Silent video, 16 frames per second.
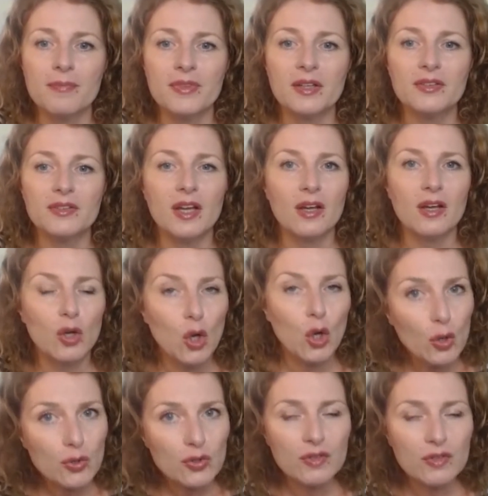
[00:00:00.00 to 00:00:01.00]
that the
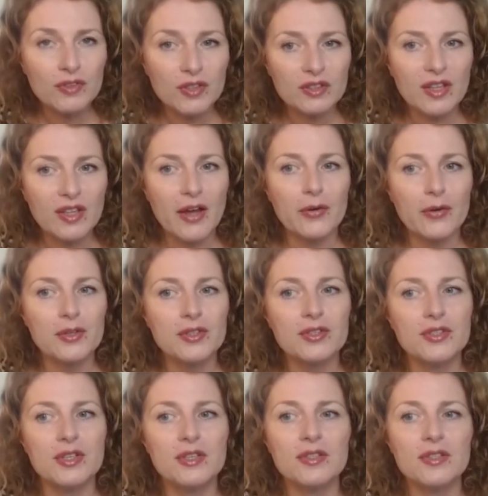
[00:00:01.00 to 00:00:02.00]
cause of the thyroid
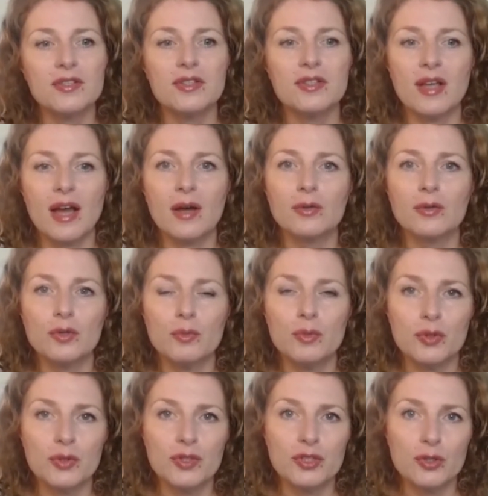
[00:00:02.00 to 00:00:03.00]
disease is an
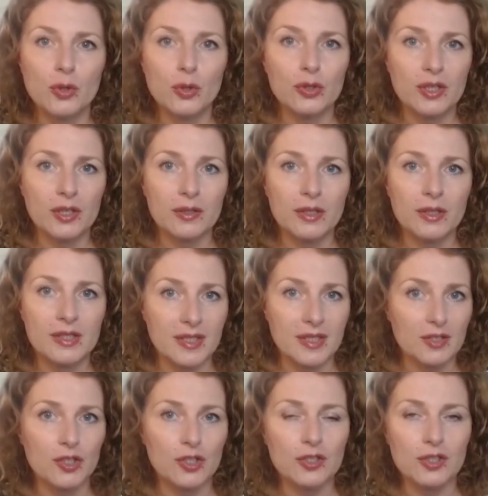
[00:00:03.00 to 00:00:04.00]
autoimmune disorder,
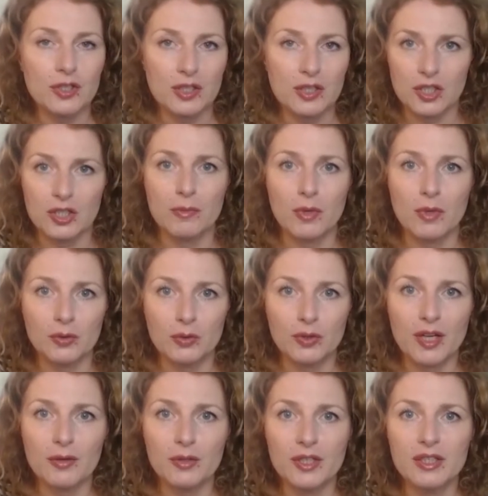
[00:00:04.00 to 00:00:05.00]
such as Hashimoto
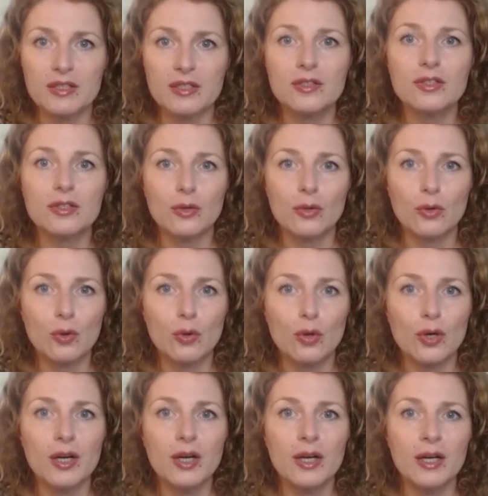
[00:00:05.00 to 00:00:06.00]
thyroiditis
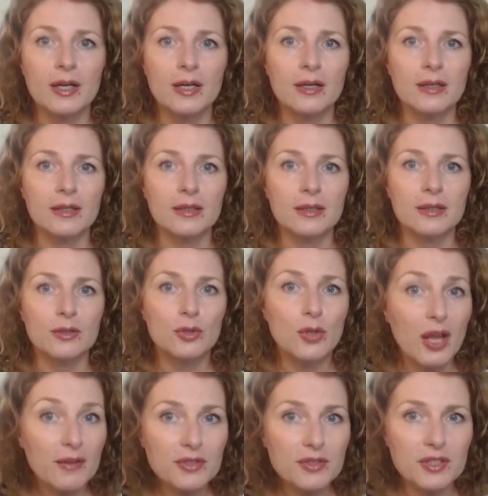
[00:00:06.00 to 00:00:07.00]
or
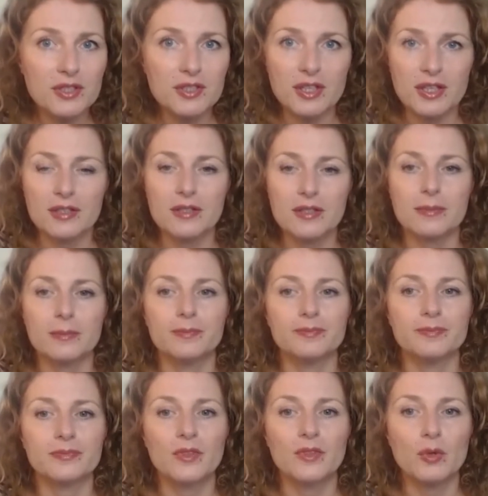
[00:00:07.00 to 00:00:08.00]
Graves' disease,
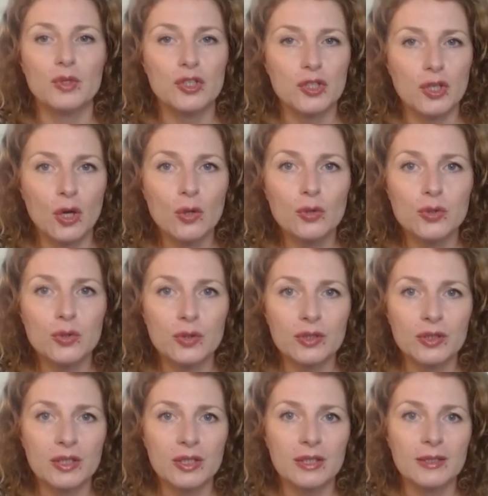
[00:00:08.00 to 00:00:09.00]
which is also
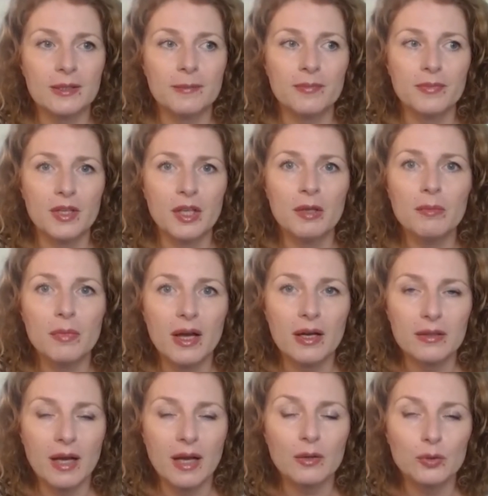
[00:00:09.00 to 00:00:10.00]
an
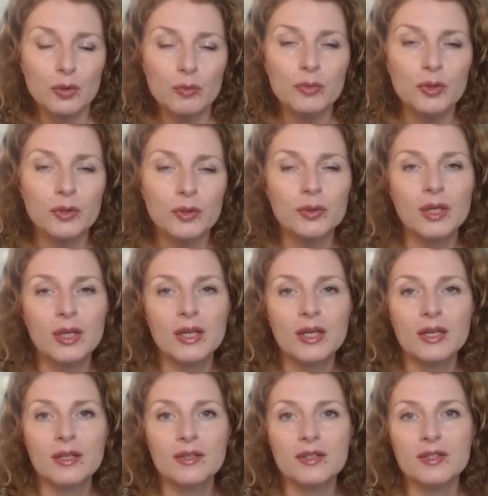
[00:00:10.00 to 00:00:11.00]
autoimmune
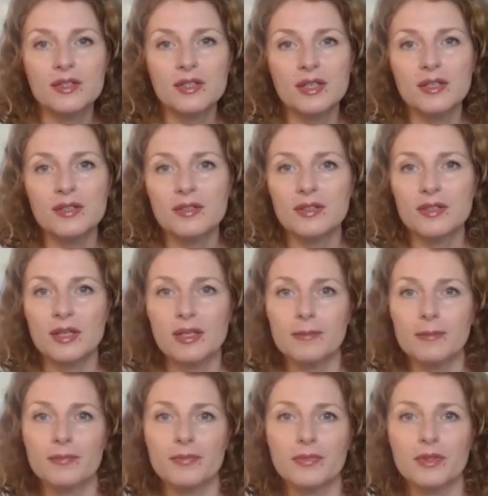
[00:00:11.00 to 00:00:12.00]
disease
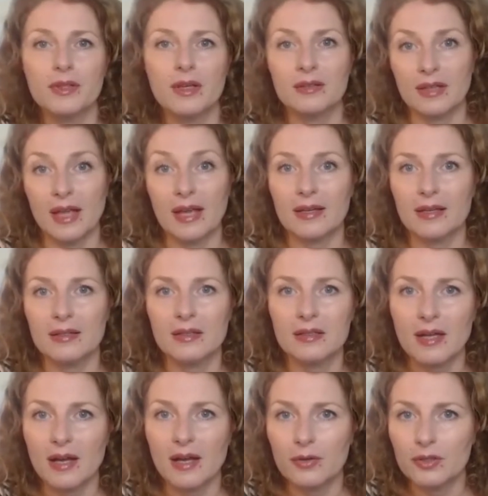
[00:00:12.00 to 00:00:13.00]
attacking the
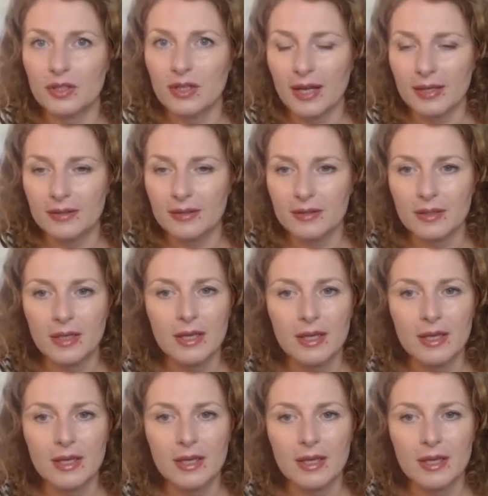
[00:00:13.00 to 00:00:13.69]
thyroid gland.